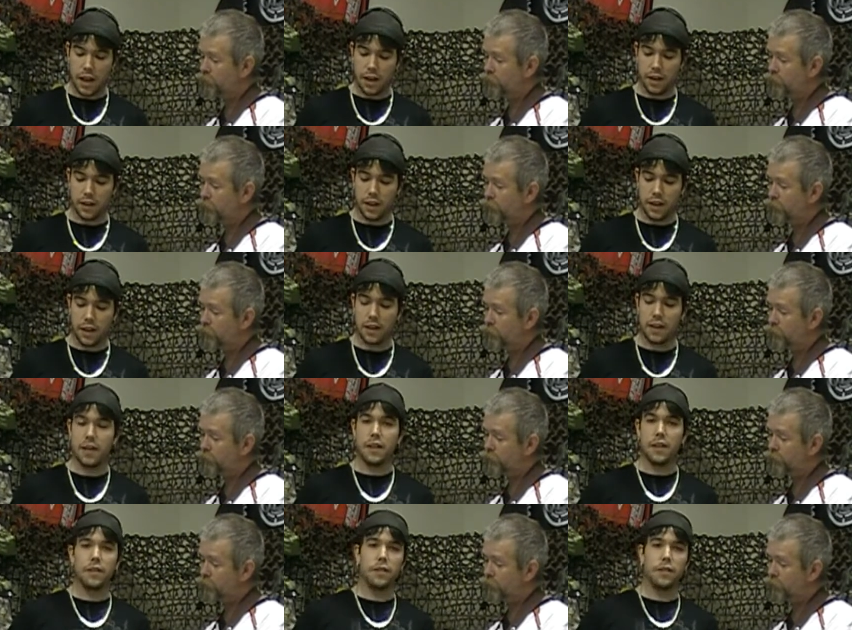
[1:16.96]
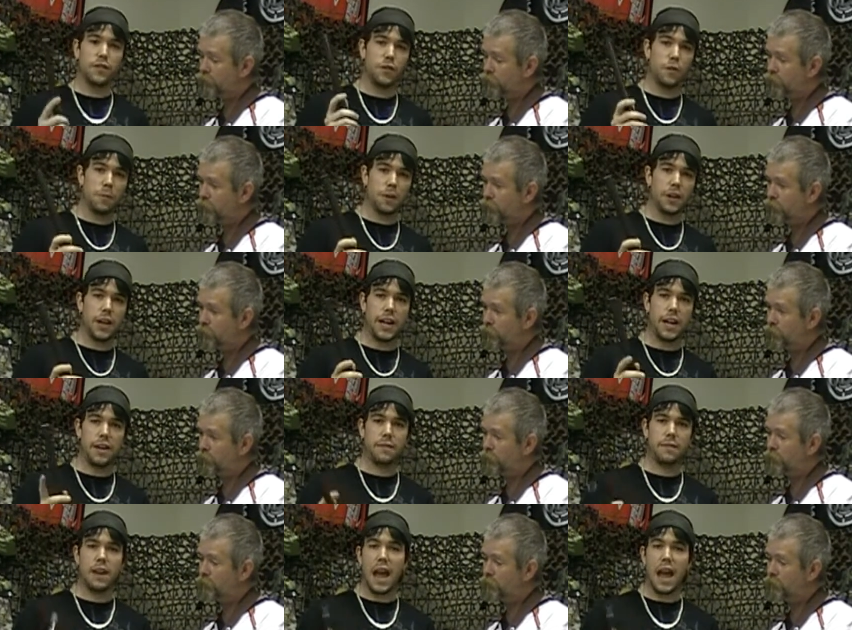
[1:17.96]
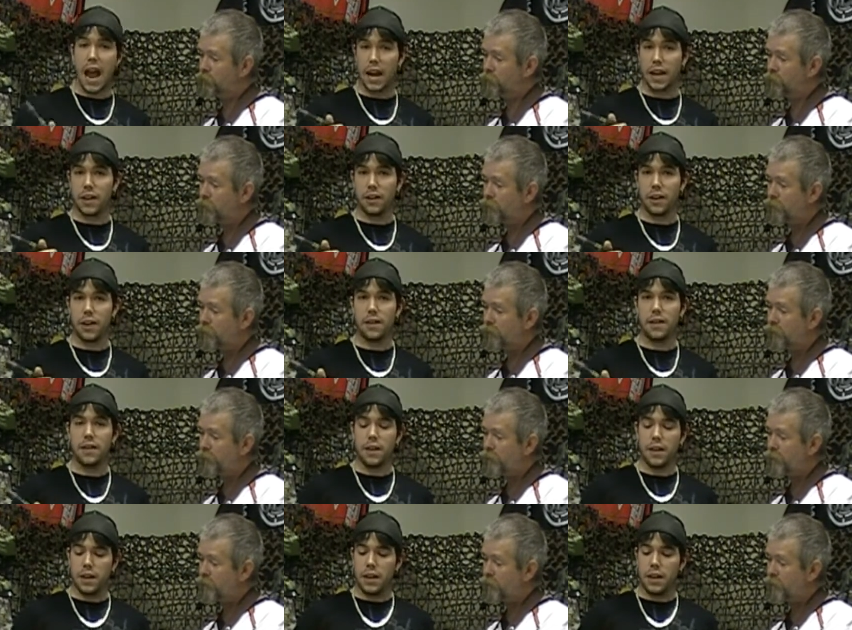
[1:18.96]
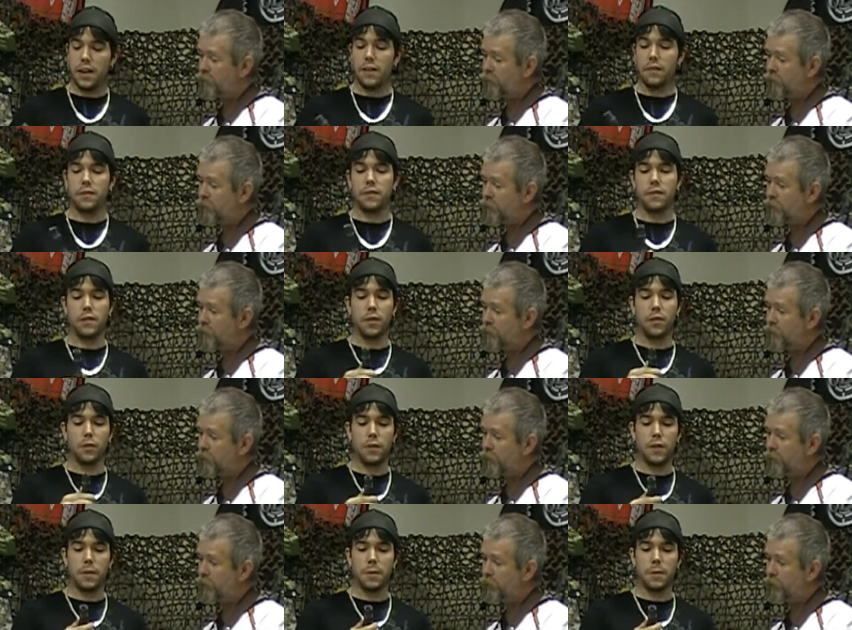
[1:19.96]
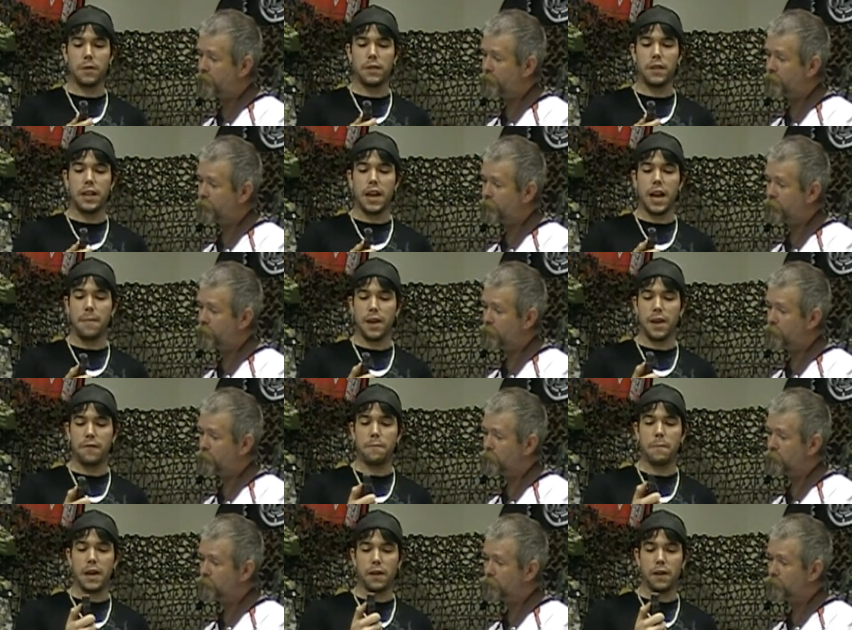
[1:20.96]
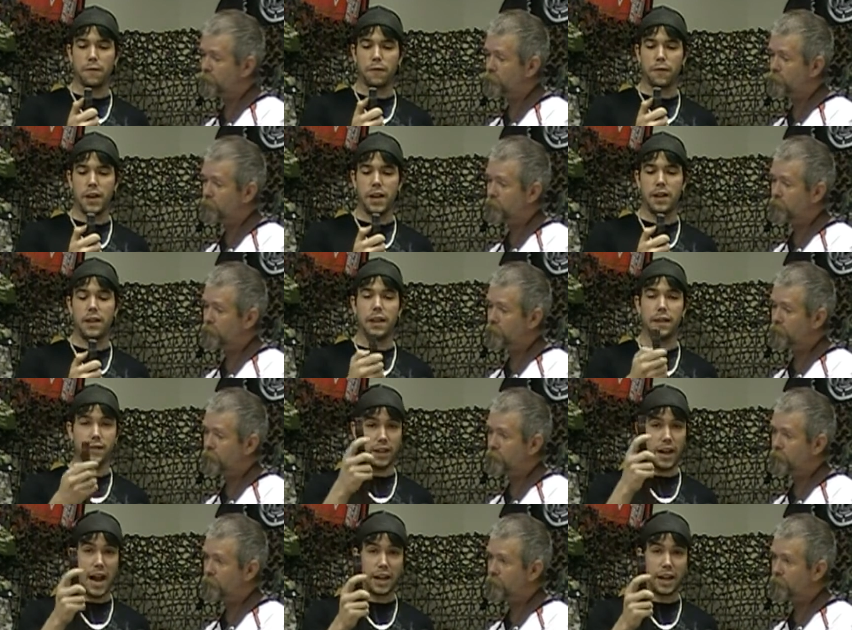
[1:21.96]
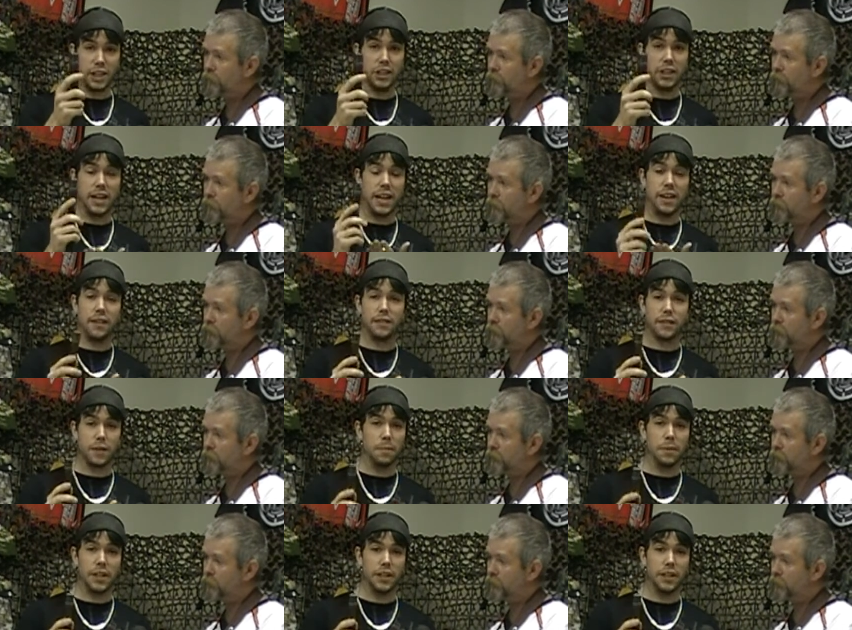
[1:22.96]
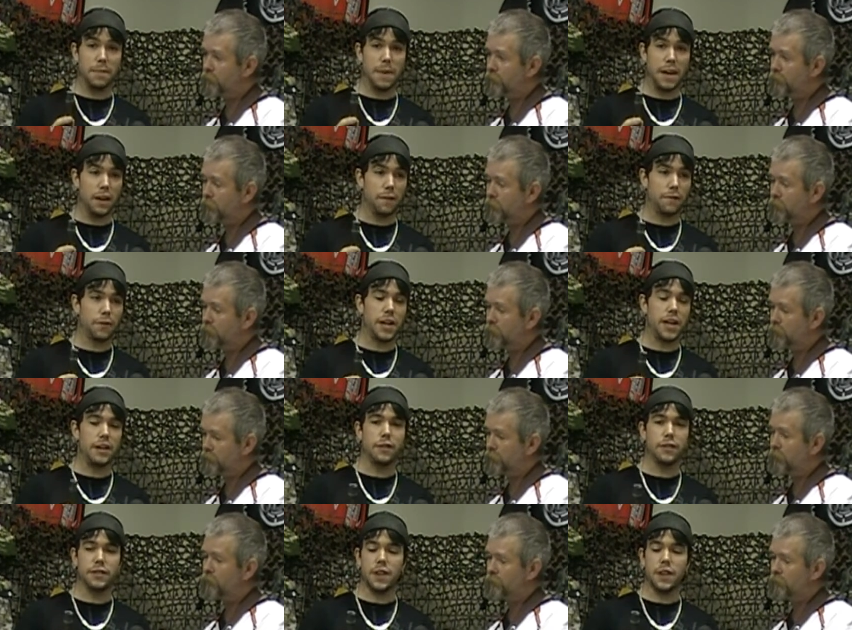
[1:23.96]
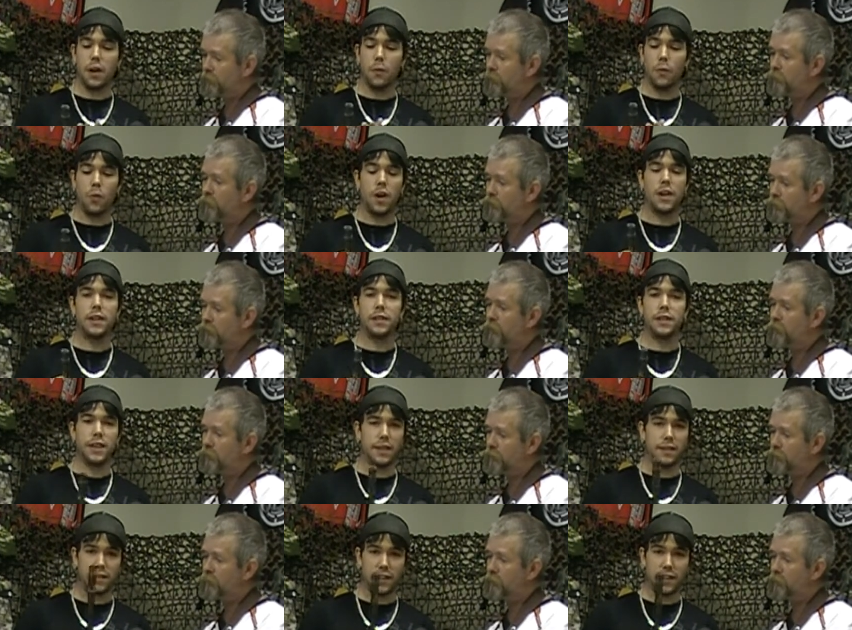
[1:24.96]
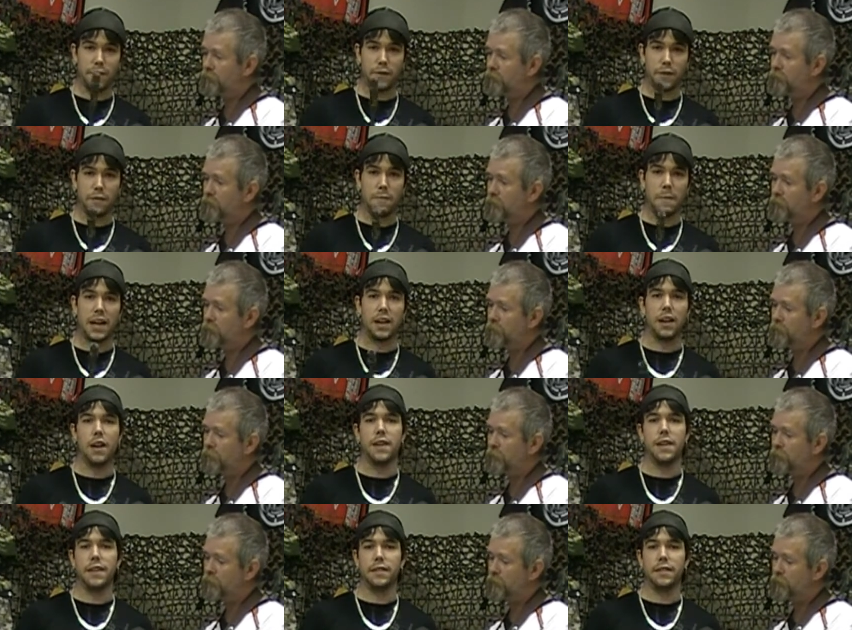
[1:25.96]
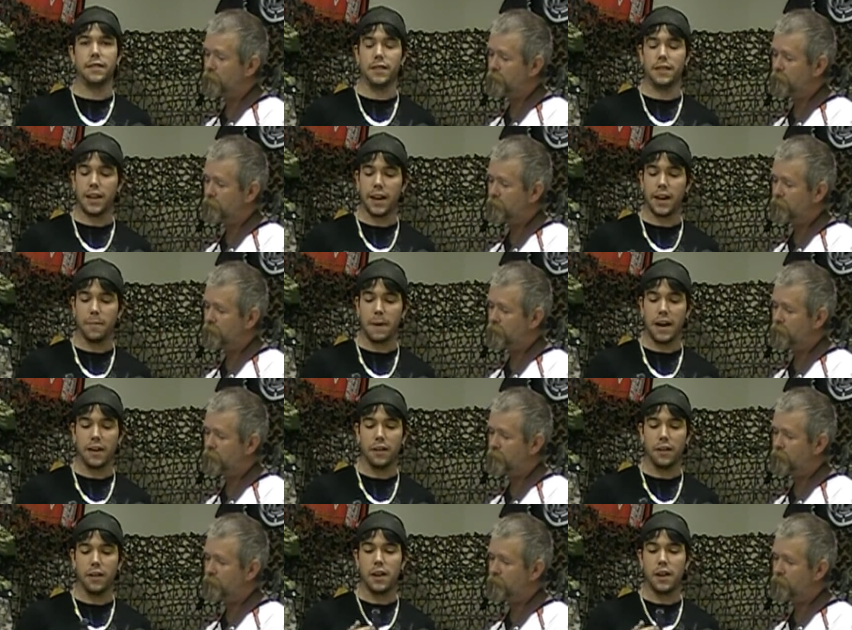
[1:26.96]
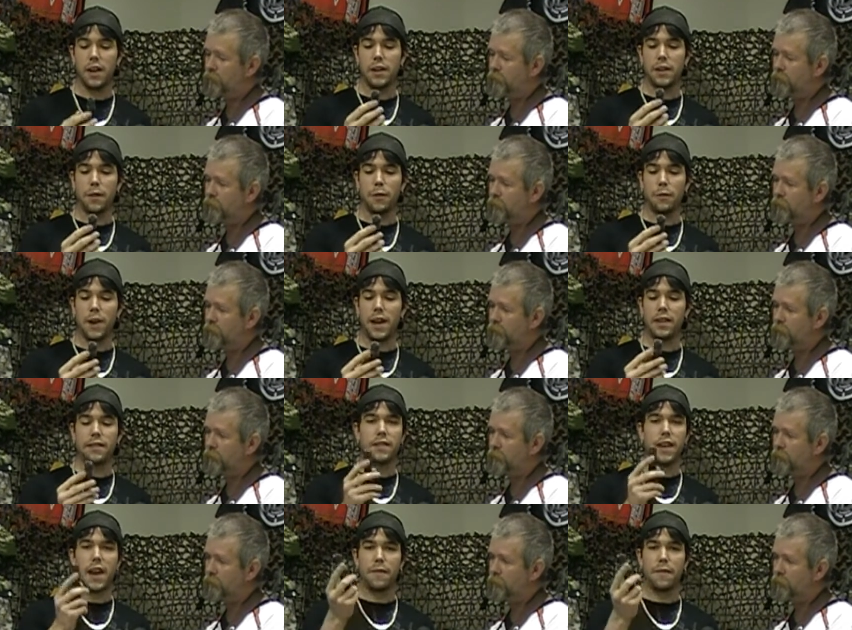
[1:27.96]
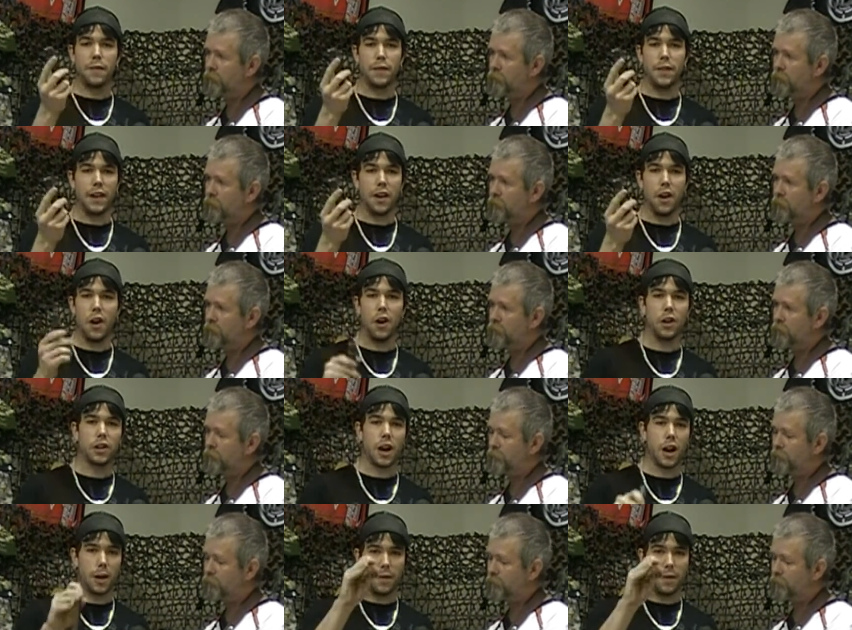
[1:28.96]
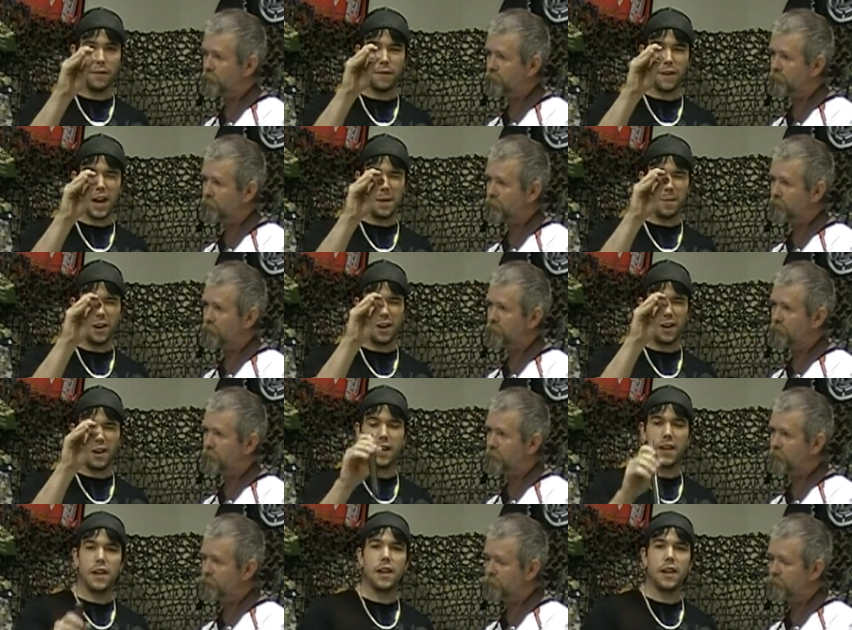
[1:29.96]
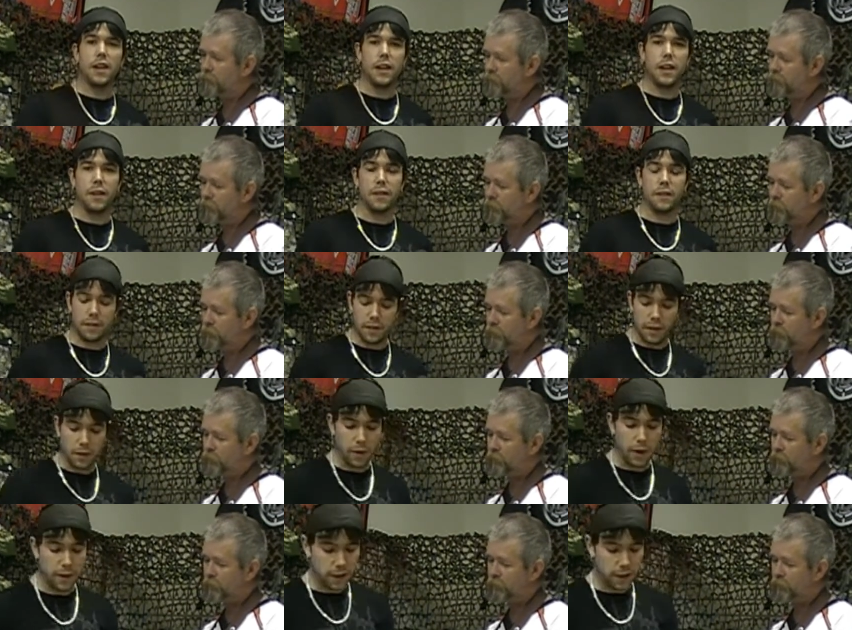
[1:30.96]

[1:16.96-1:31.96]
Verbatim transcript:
Speaker 1: and uh, super light, accurate. Now, the cool thing about the MF metal free is it actually is completely metal free. There is not one sliver of metal on this entire barrel. The threads, everything, all carbon fiber. Now, the